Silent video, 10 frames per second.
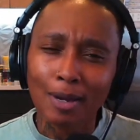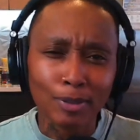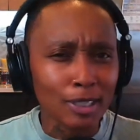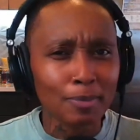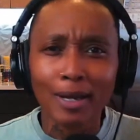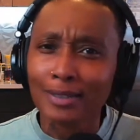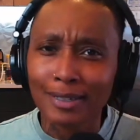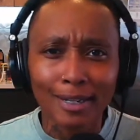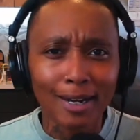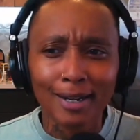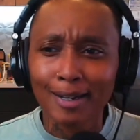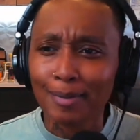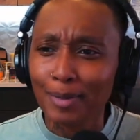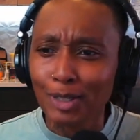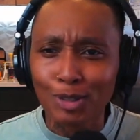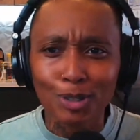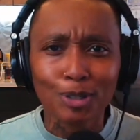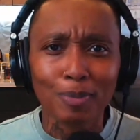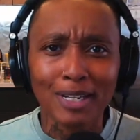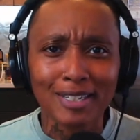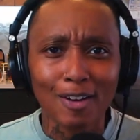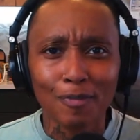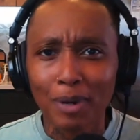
I was just about to introduce myself,